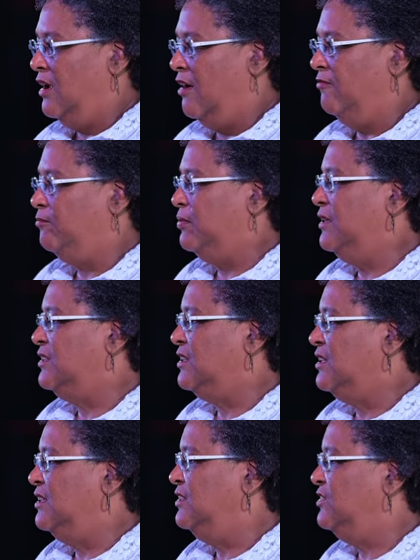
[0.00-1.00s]
of
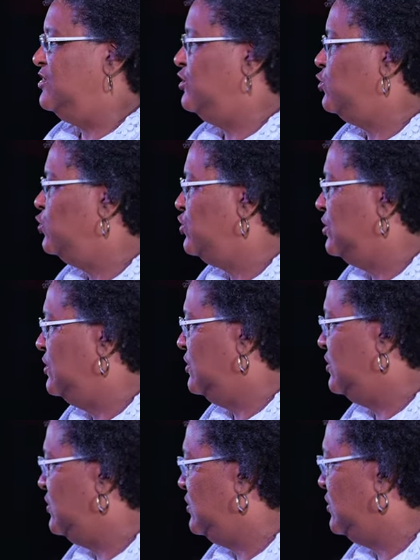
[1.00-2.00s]
political
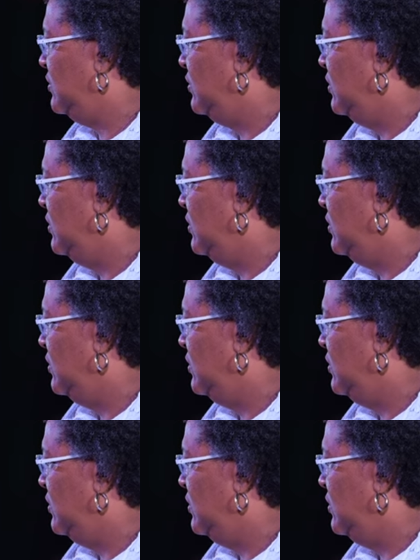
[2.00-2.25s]
institutions.